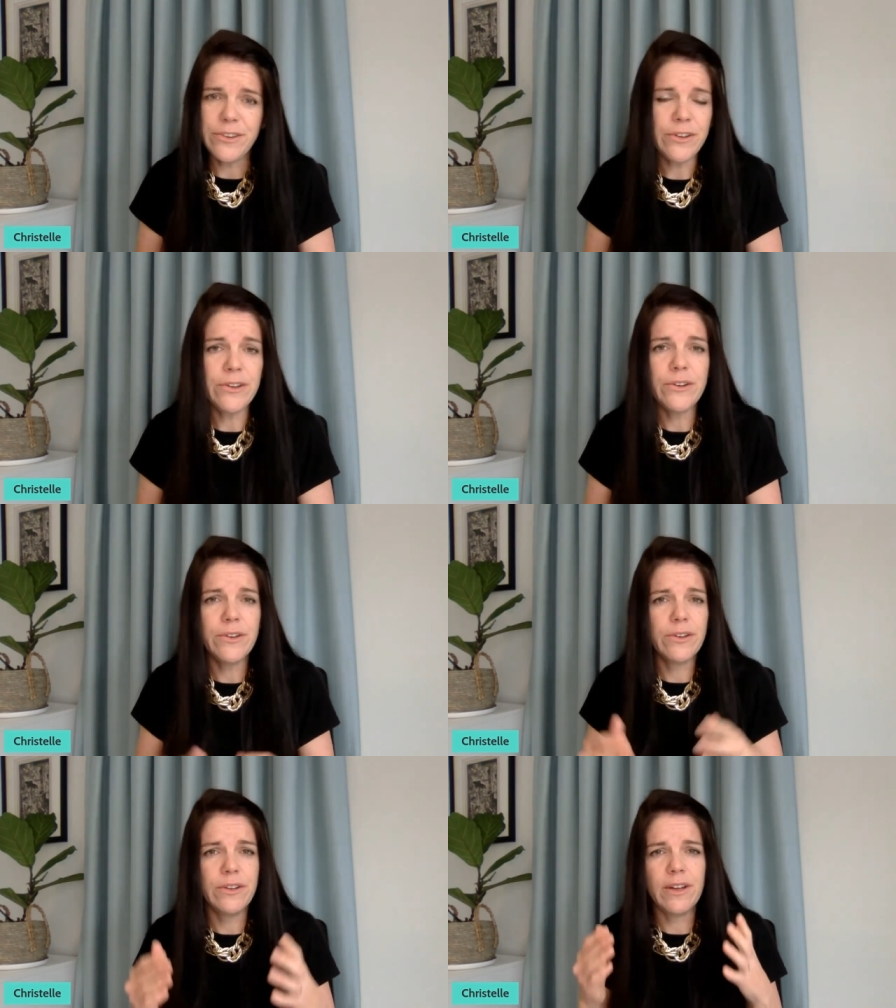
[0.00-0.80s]

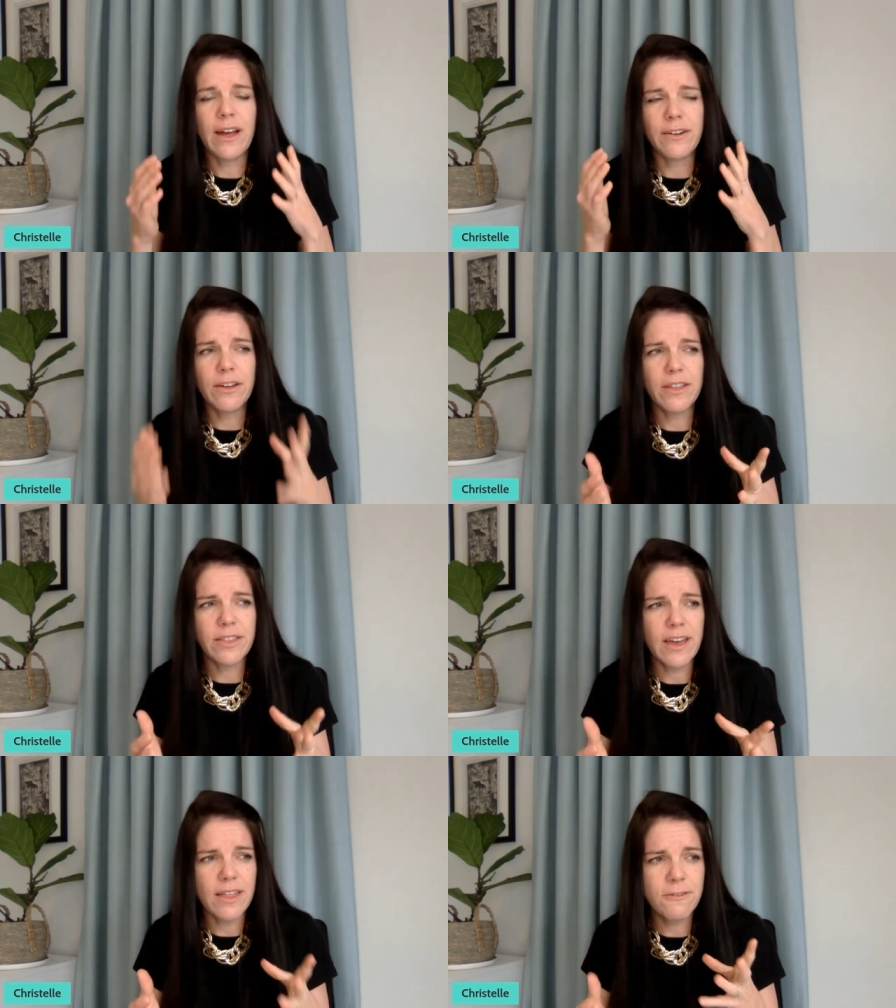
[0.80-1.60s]
You, I know
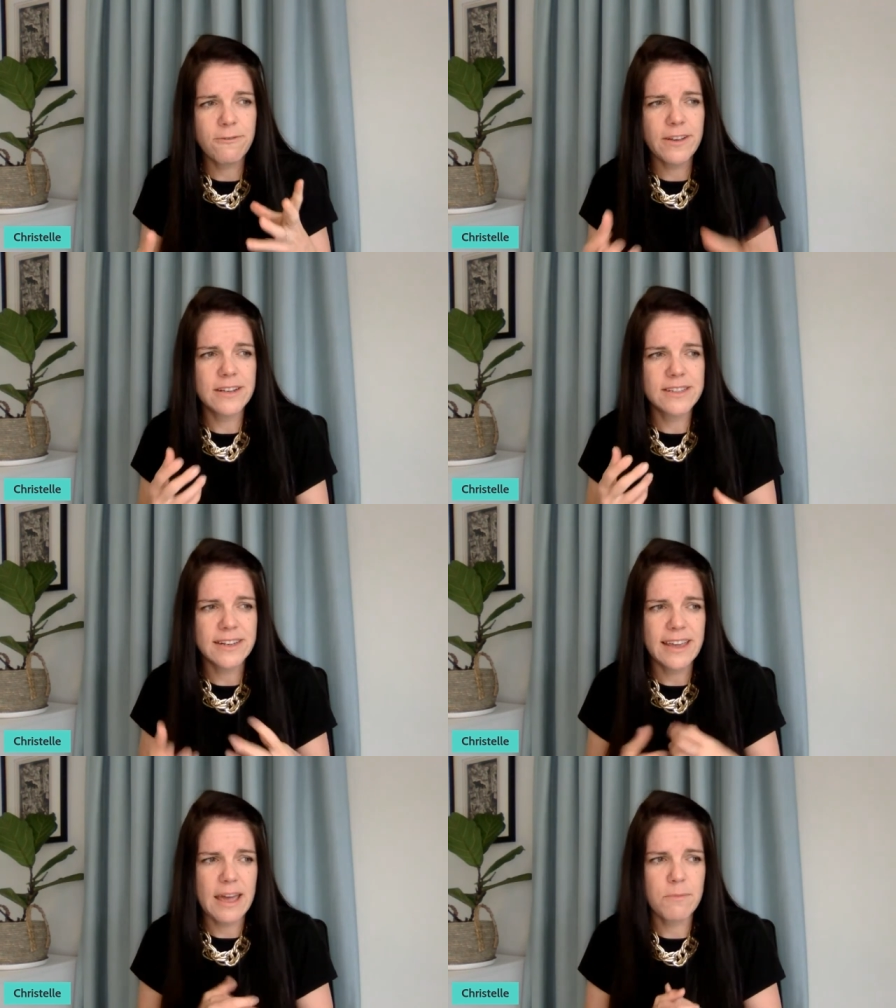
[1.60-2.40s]
that the other fears
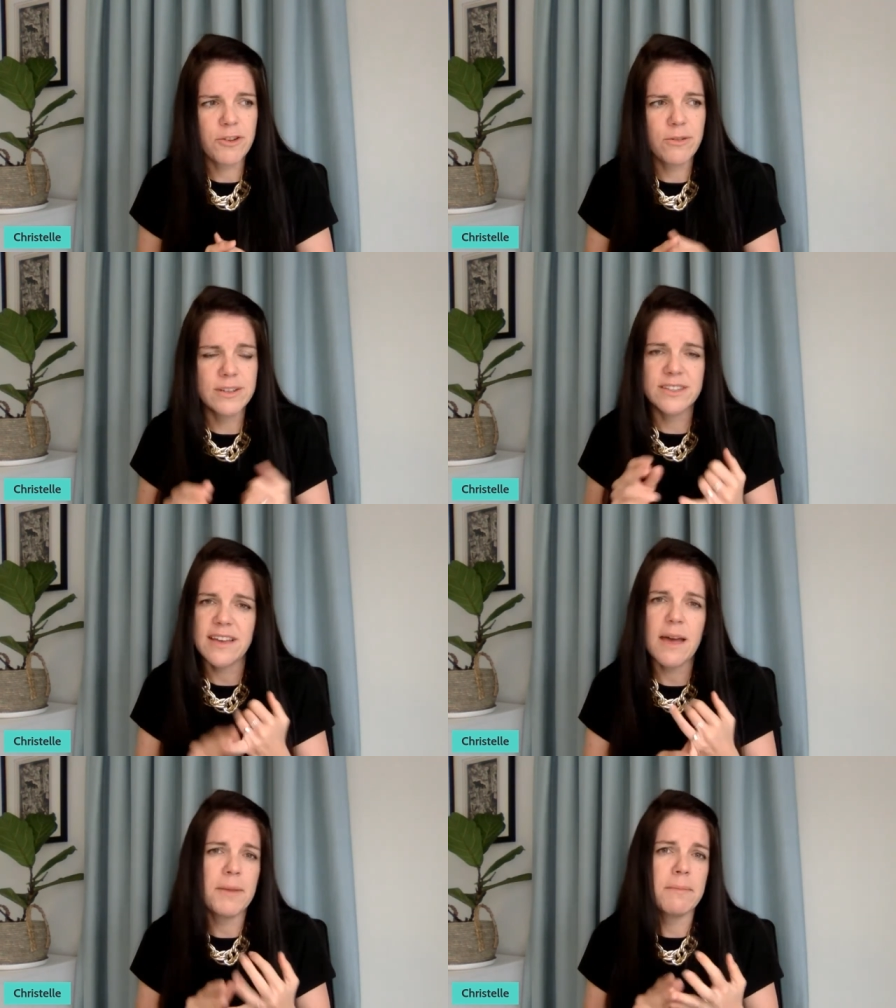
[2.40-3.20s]
that came through was
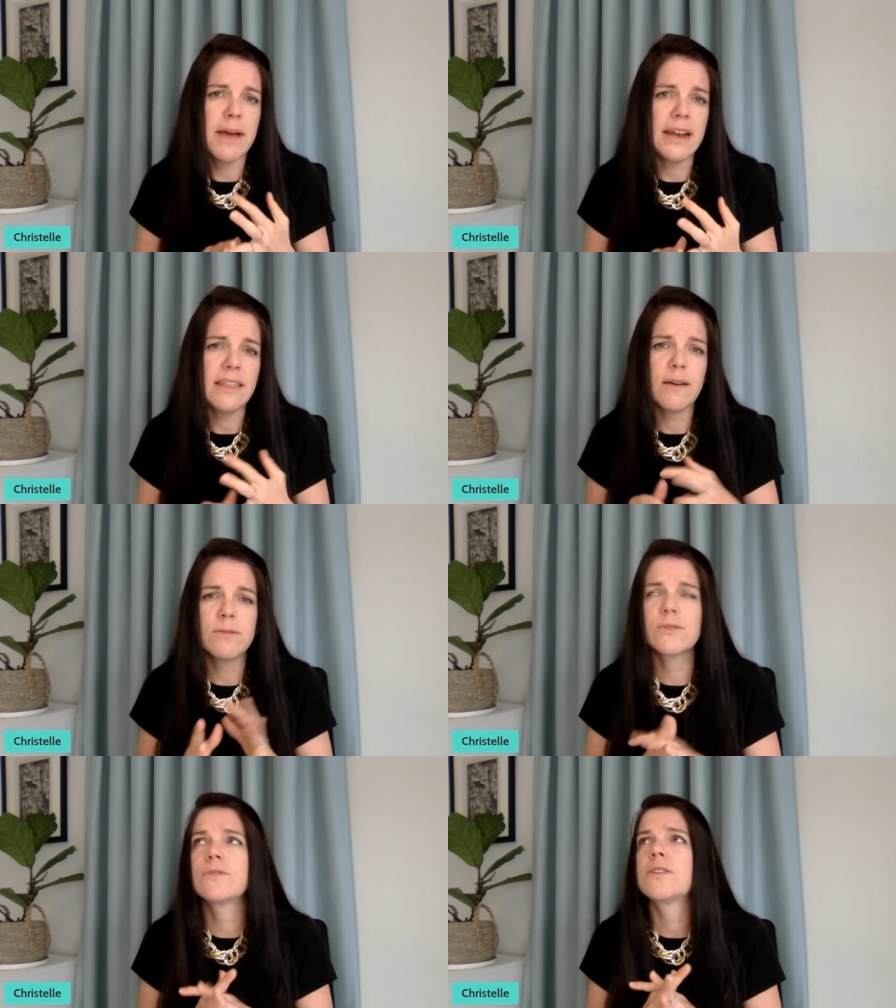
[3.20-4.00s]
time and money.
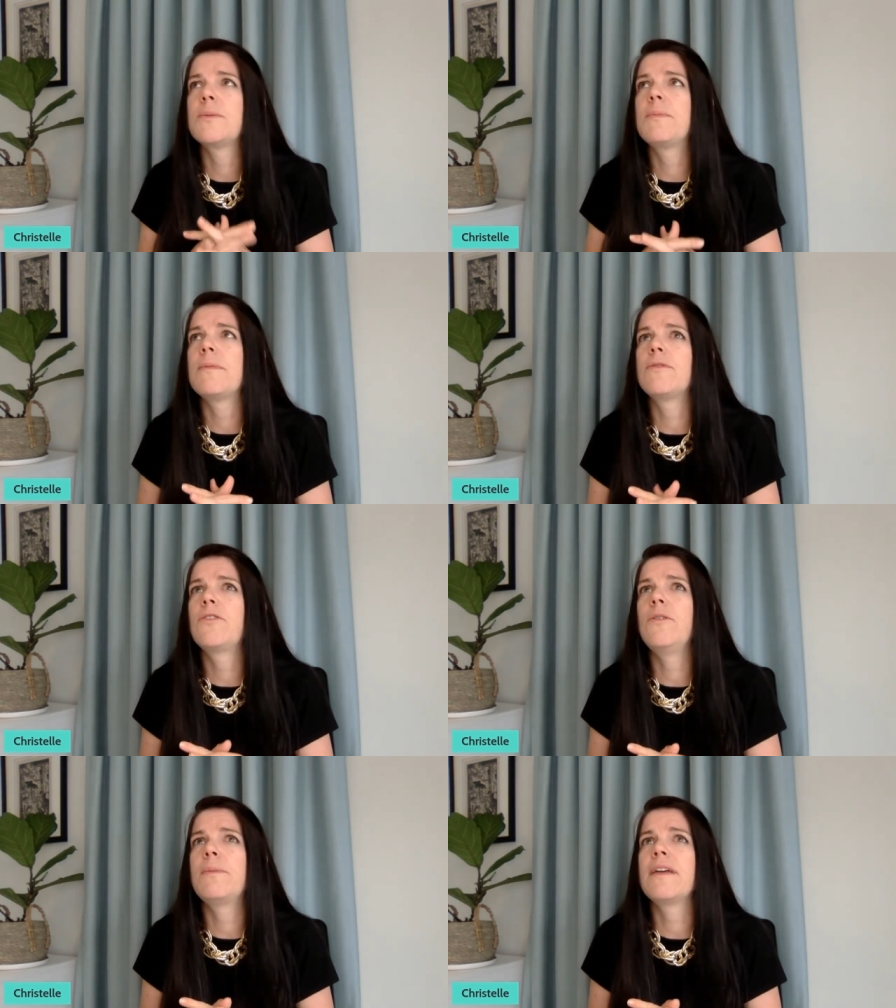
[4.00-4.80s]
That was also
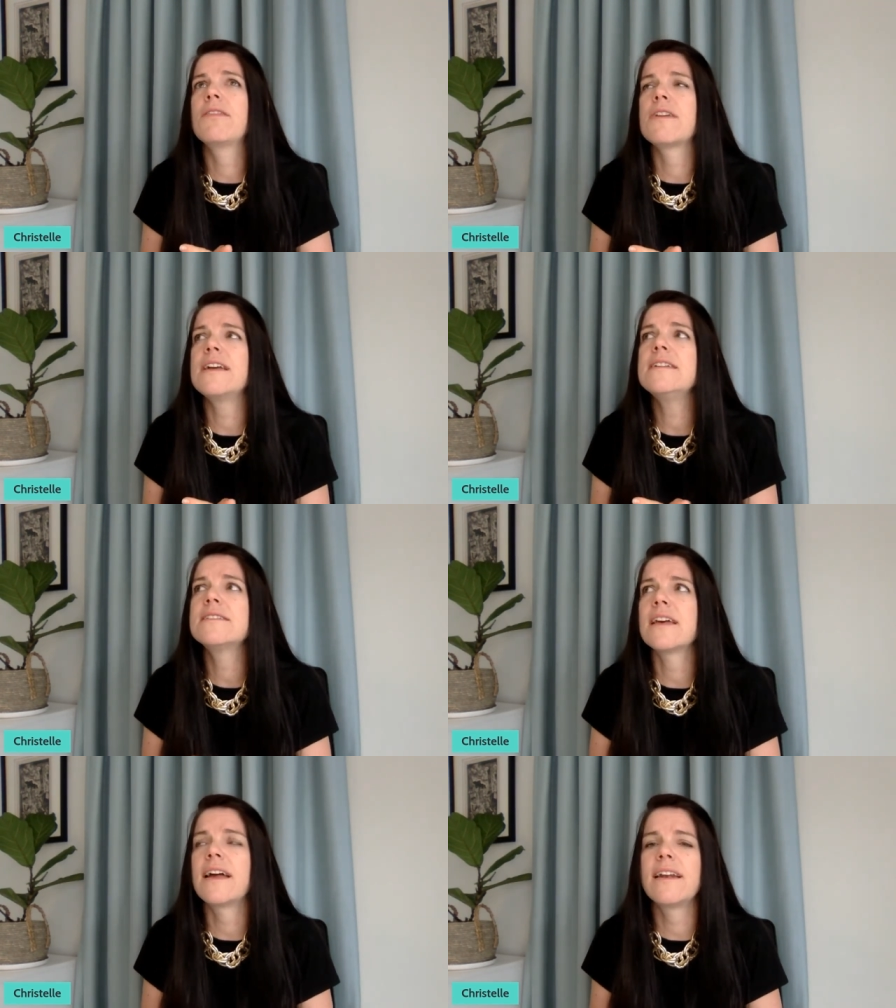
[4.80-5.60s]
two big
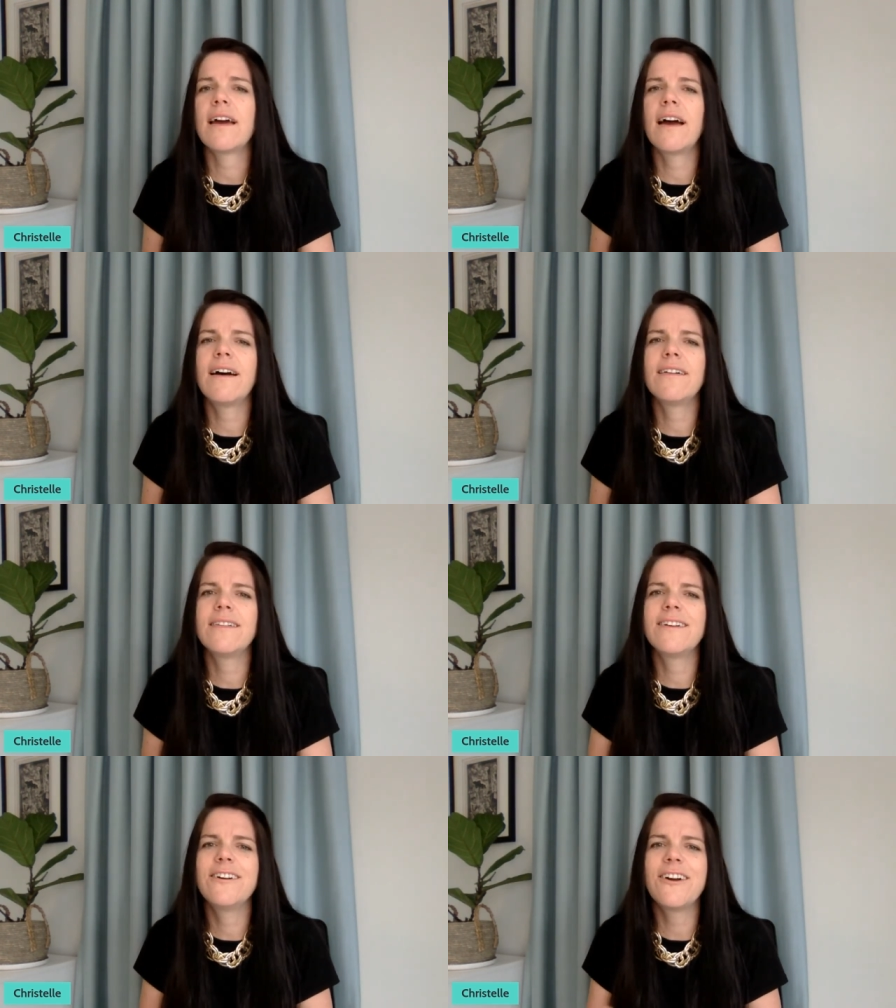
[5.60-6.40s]
things, and
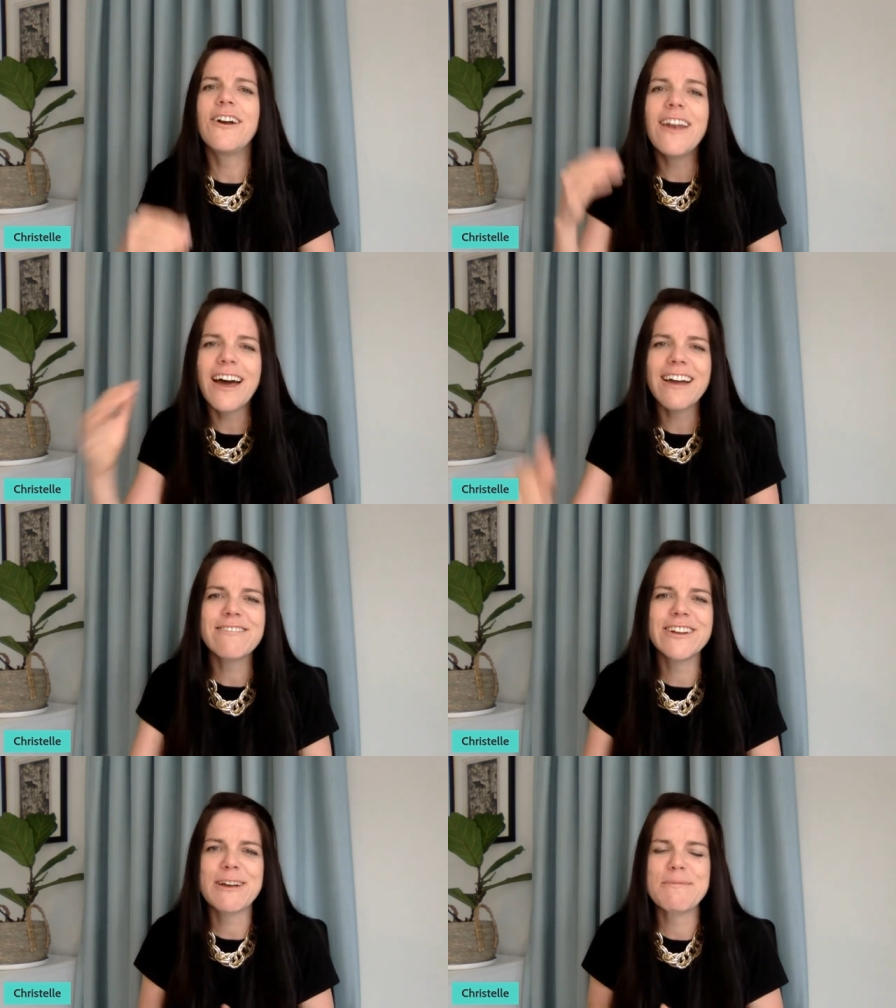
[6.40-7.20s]
I'll go
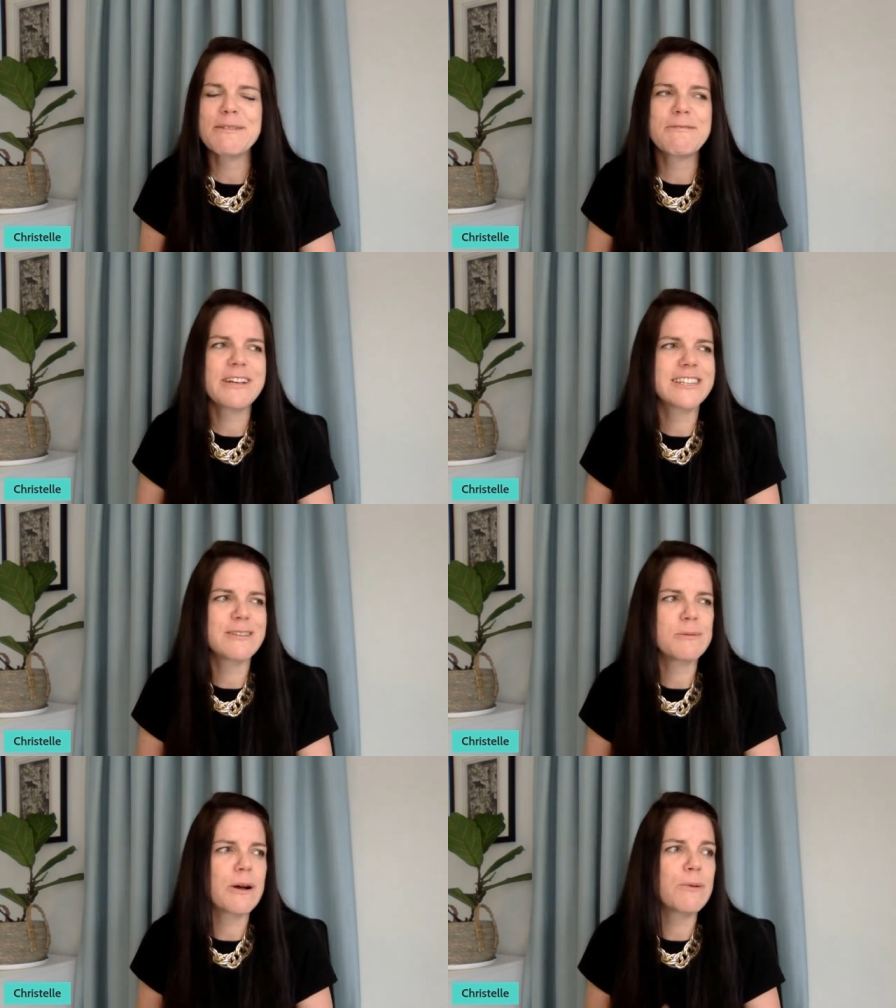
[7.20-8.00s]
live in a couple of
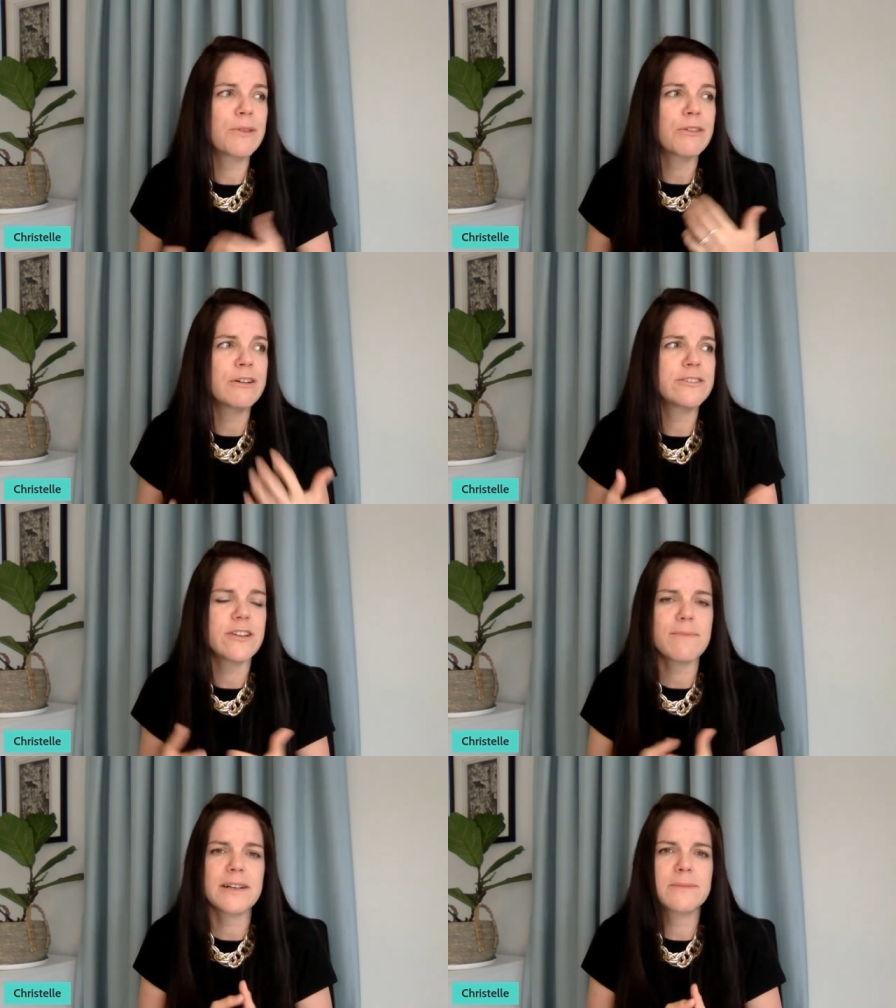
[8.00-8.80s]
weeks as well with
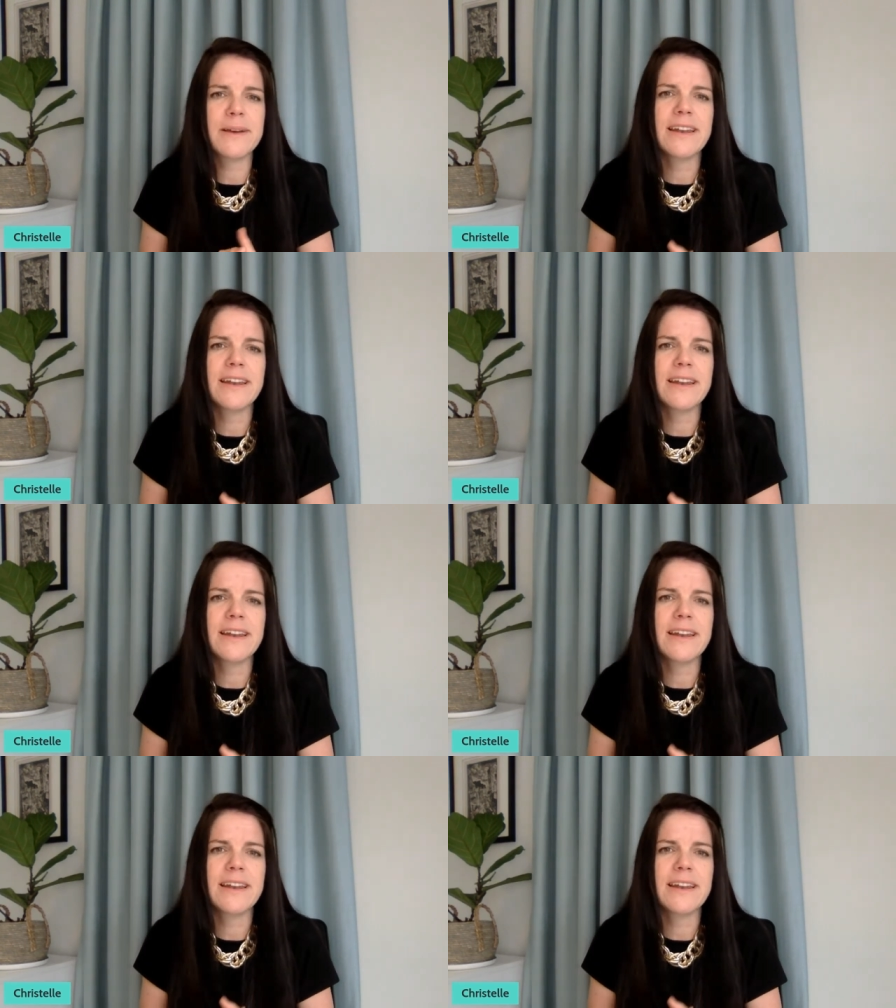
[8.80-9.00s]
those topics.